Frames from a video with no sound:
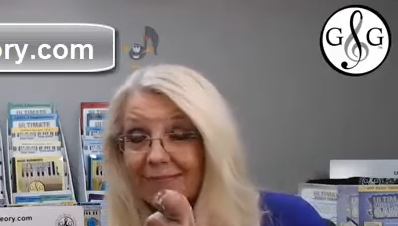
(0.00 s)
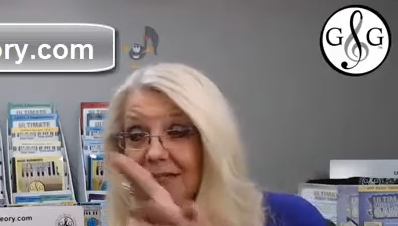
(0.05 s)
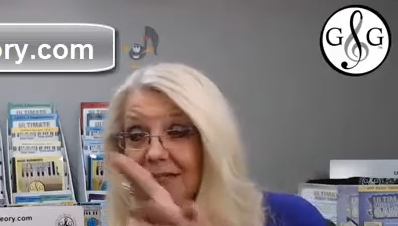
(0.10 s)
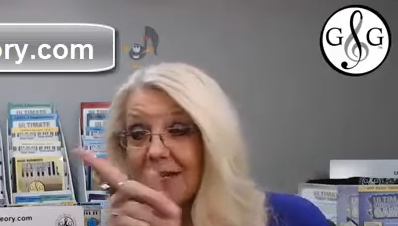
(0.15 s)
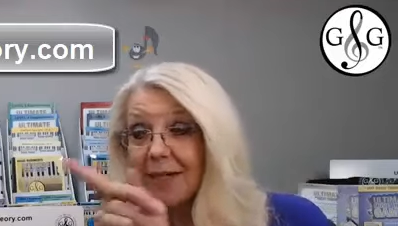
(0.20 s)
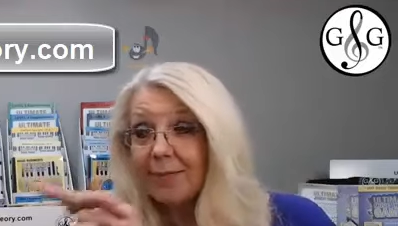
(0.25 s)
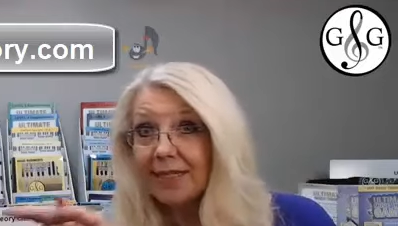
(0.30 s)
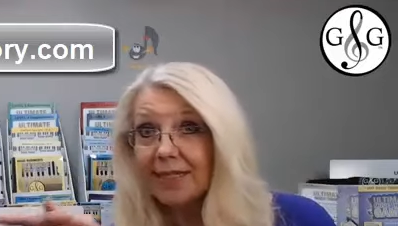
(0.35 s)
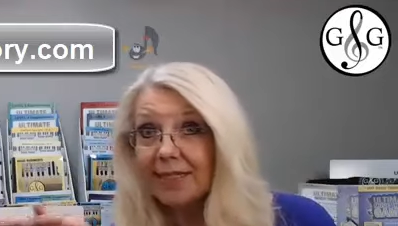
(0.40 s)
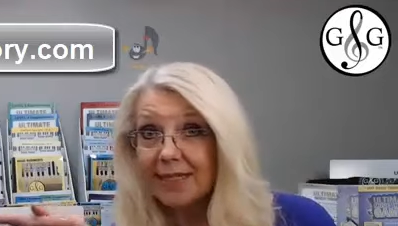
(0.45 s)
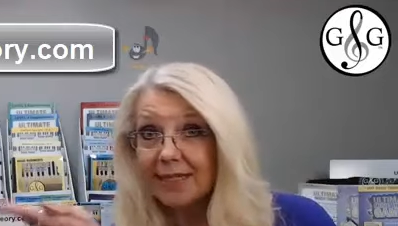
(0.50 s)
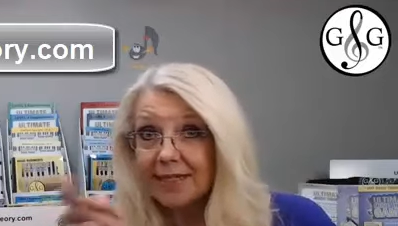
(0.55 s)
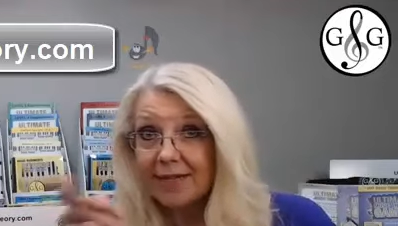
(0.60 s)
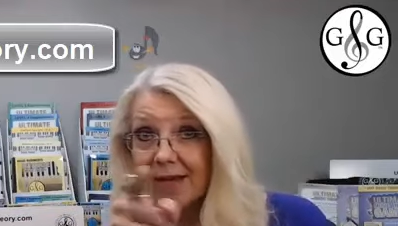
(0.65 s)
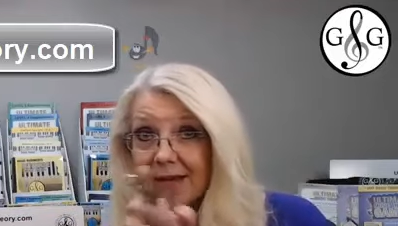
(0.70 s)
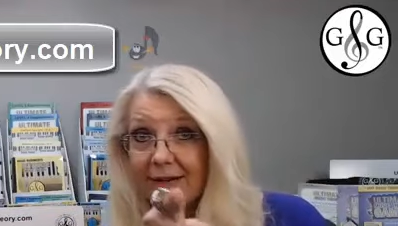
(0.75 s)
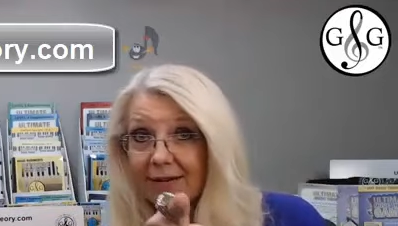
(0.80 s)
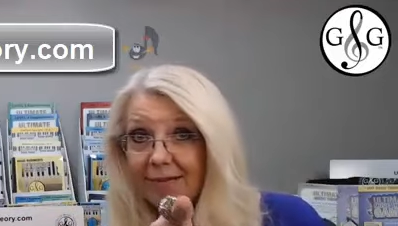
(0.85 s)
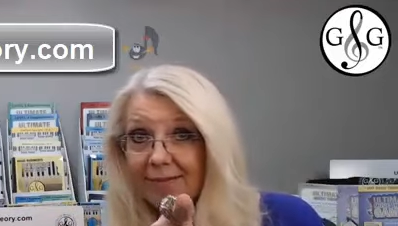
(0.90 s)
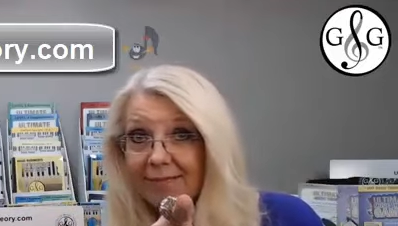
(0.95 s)
come and sit
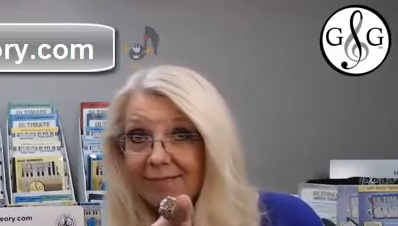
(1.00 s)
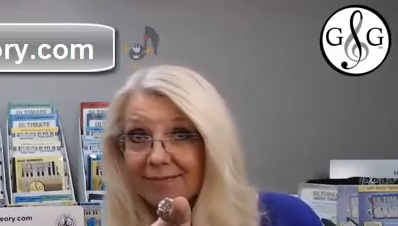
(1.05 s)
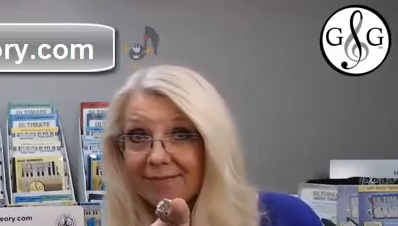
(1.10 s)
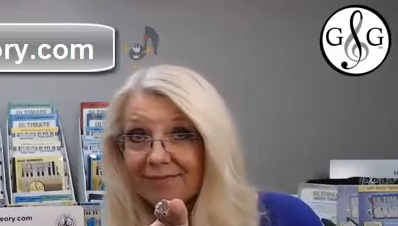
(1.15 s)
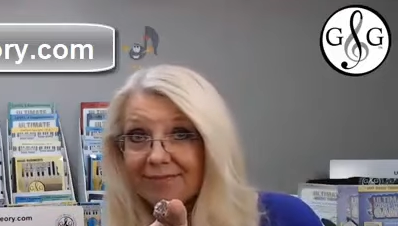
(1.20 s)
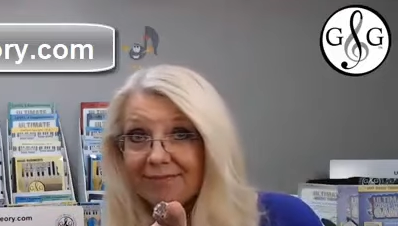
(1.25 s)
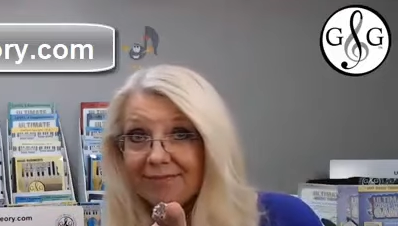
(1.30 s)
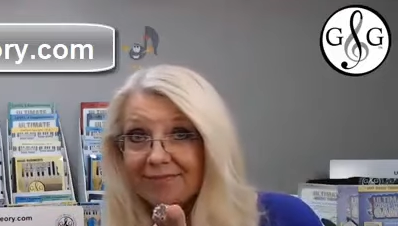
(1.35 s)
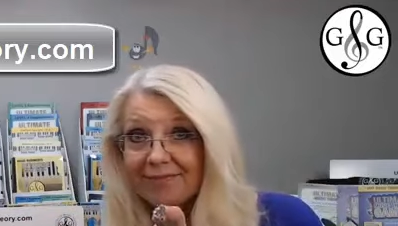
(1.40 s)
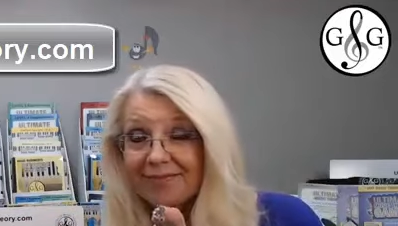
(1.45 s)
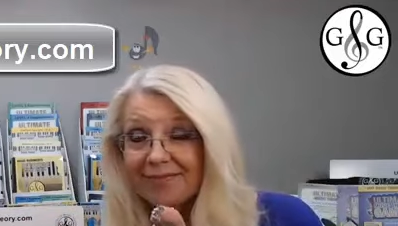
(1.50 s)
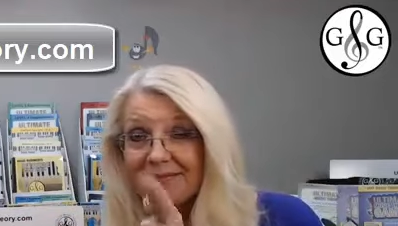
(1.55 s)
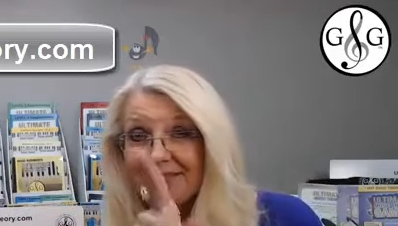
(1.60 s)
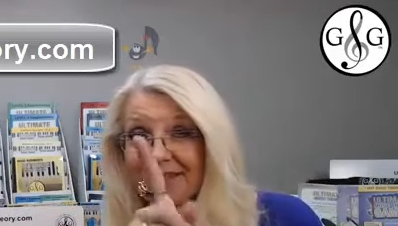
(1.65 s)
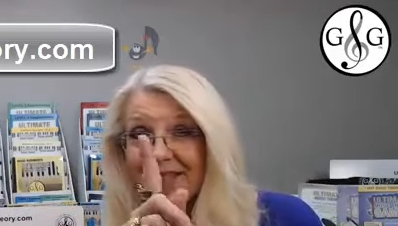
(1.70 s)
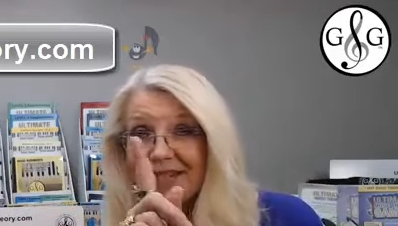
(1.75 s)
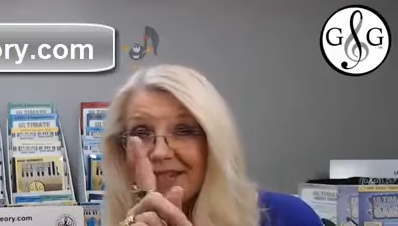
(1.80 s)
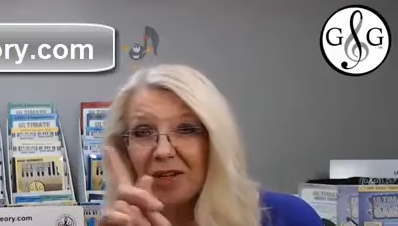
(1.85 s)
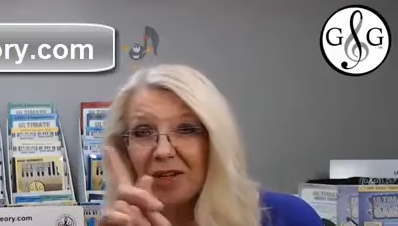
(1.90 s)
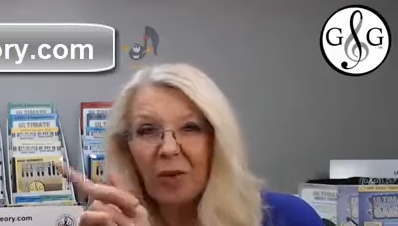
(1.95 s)
down,
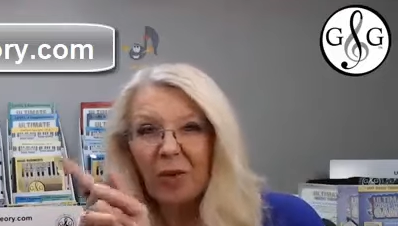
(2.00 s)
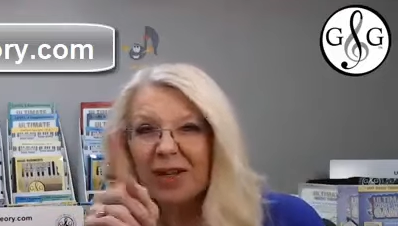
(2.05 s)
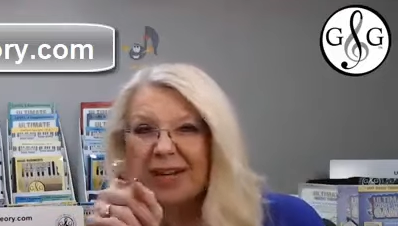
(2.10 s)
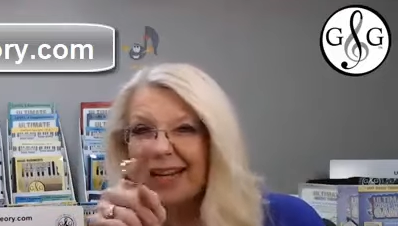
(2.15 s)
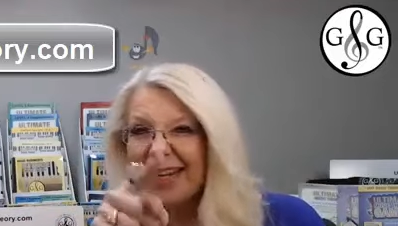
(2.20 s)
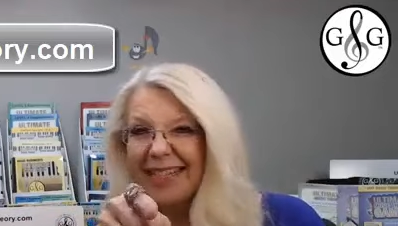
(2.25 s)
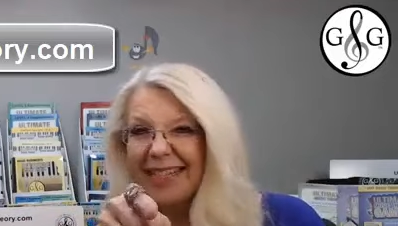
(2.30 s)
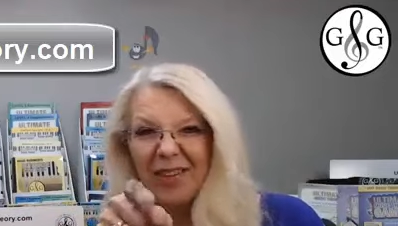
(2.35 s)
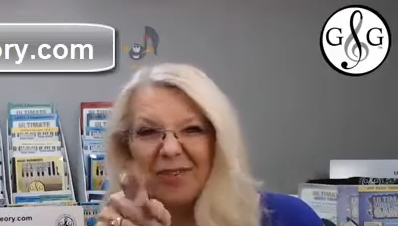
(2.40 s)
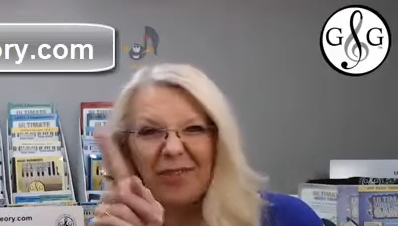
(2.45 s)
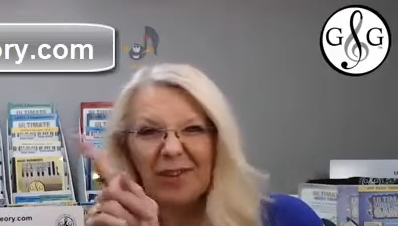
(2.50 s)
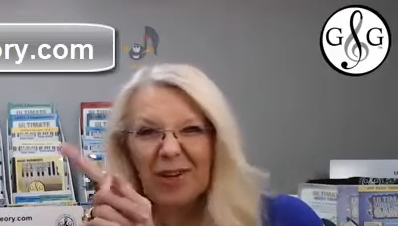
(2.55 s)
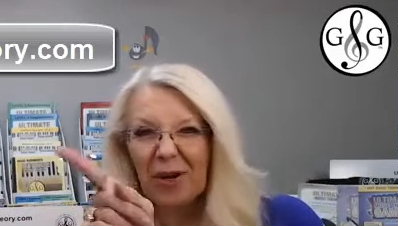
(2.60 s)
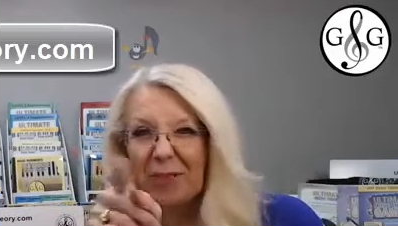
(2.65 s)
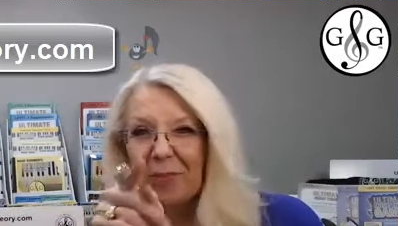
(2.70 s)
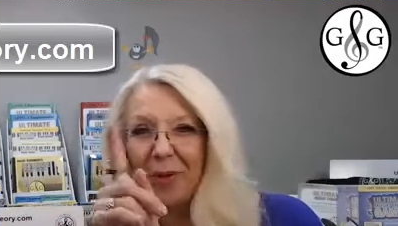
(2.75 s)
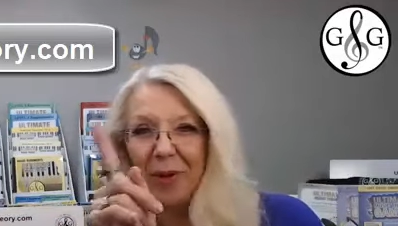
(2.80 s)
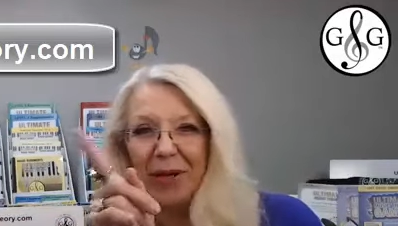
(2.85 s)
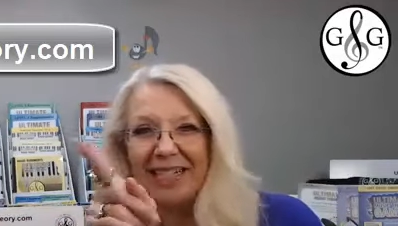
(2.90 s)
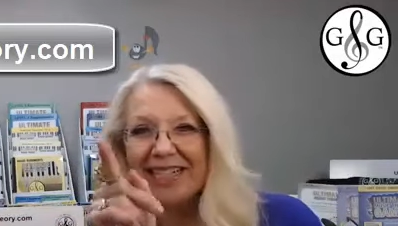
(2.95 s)
no one likes the
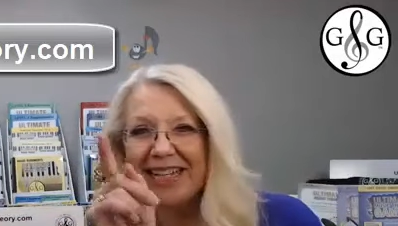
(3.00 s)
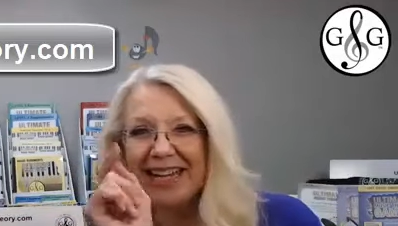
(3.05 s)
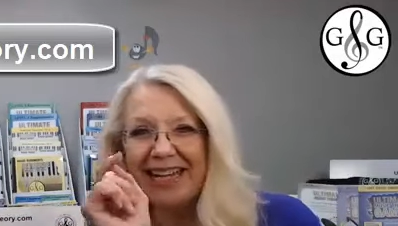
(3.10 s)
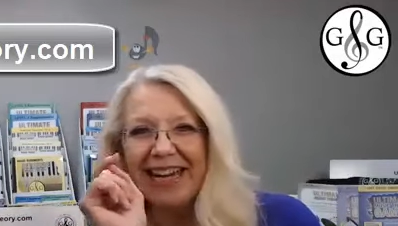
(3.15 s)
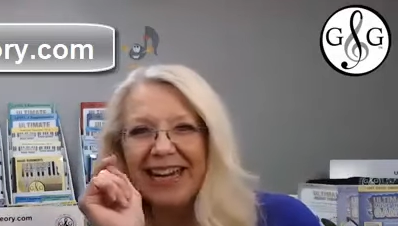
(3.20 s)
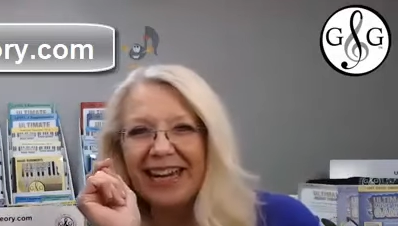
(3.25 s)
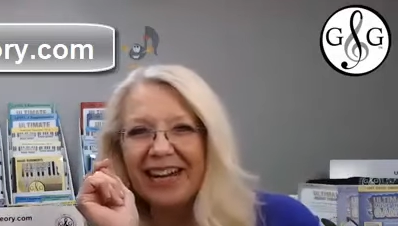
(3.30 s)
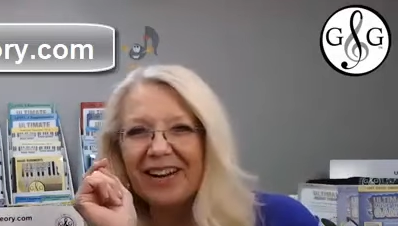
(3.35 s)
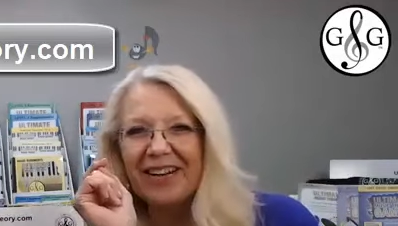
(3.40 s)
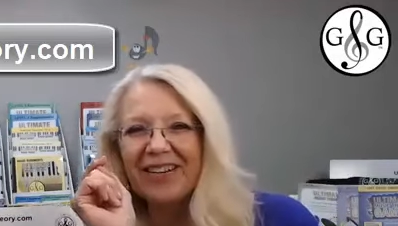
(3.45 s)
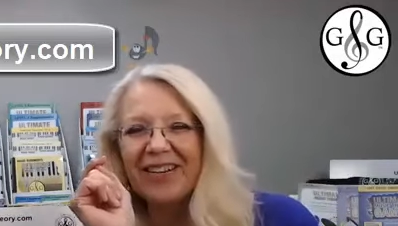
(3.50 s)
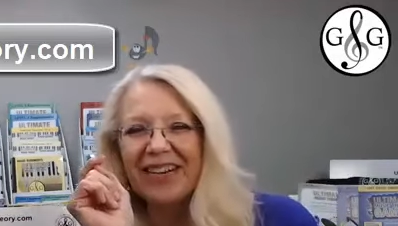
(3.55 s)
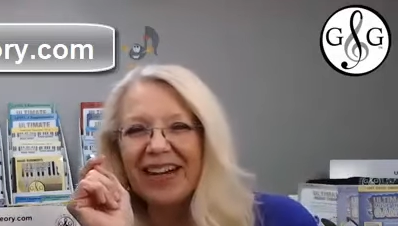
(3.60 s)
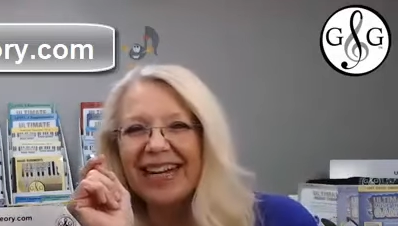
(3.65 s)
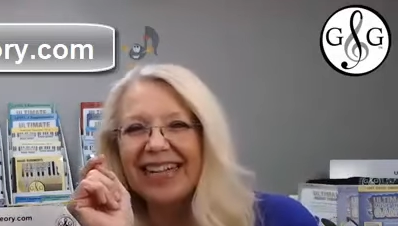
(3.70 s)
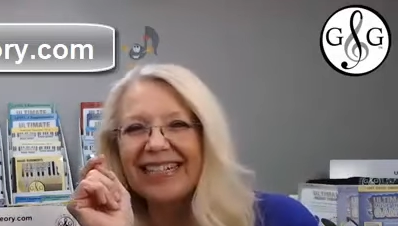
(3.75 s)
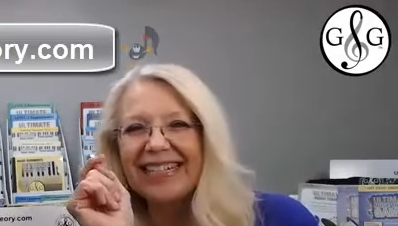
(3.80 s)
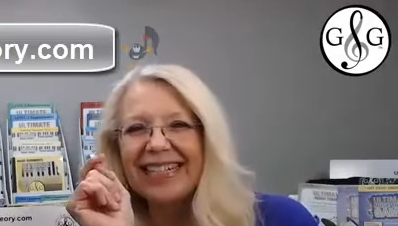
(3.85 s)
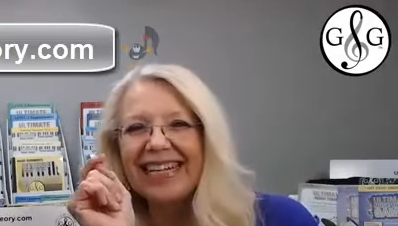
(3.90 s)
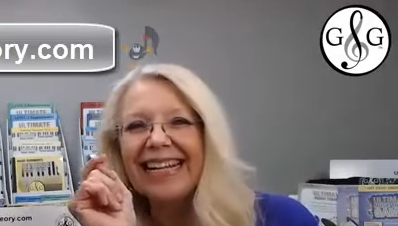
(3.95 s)
finger pointing,
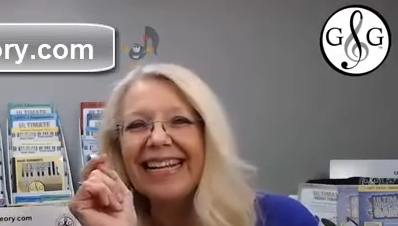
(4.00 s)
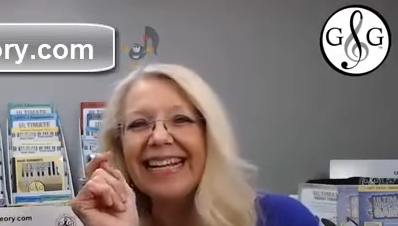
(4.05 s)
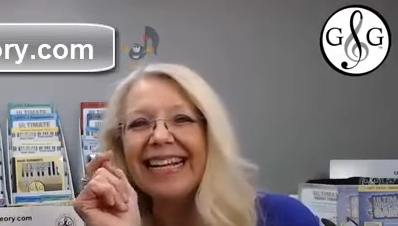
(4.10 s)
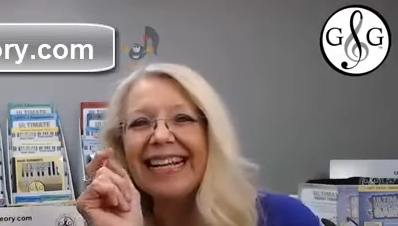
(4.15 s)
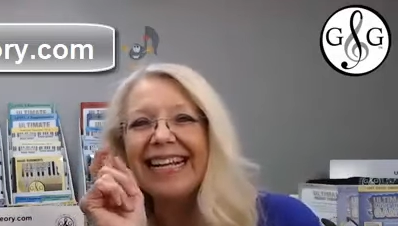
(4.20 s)
right?